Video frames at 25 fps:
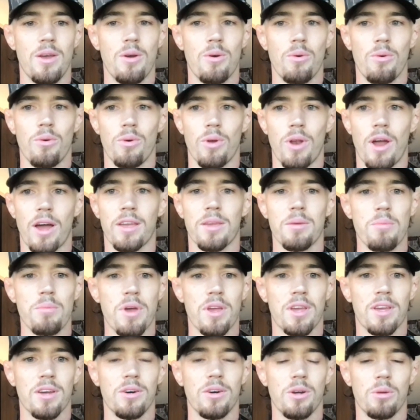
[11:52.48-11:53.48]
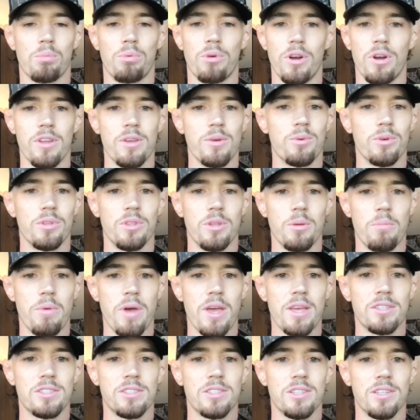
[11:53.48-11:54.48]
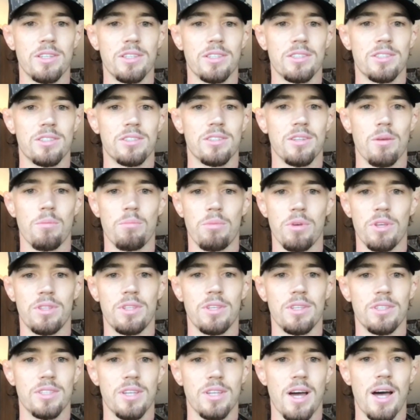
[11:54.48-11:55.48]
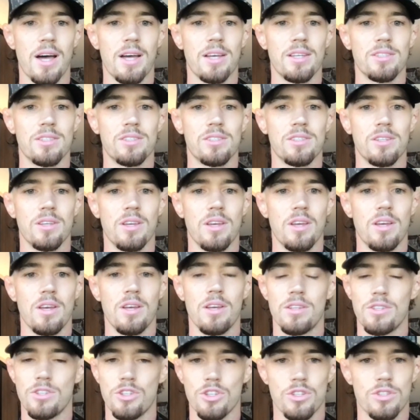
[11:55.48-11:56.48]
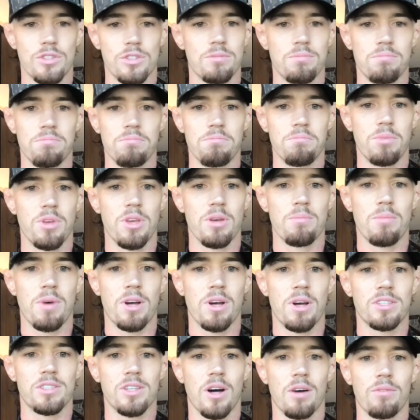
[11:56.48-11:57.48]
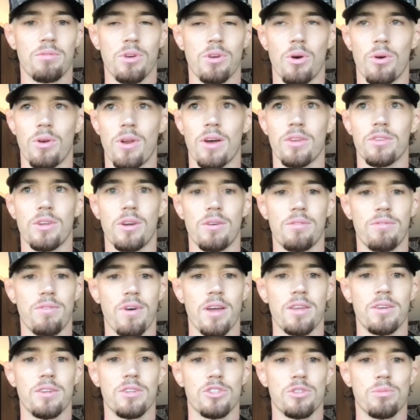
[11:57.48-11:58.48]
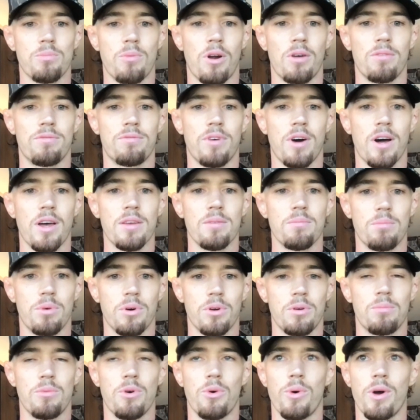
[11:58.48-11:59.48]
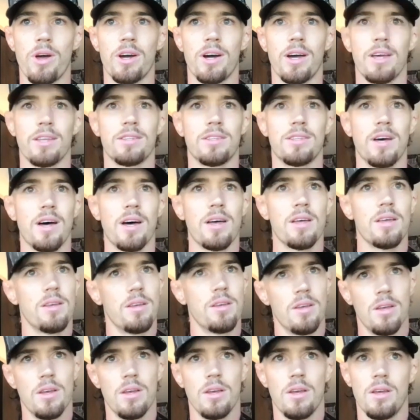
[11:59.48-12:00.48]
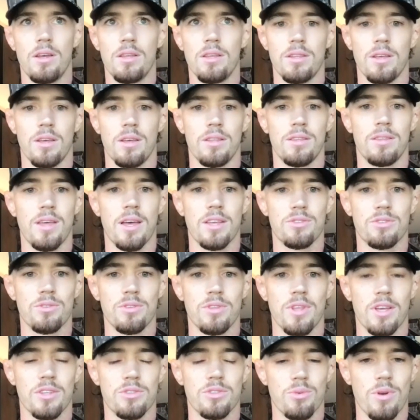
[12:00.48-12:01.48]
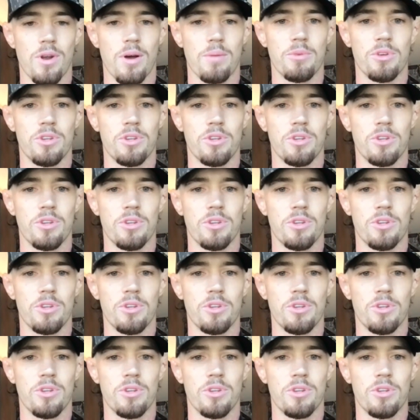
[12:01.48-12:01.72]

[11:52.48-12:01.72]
when I can make it look pretty with the basics and beat these guys, just being myself, going out there fighting a smart fight and put them away like that, then that's what I'm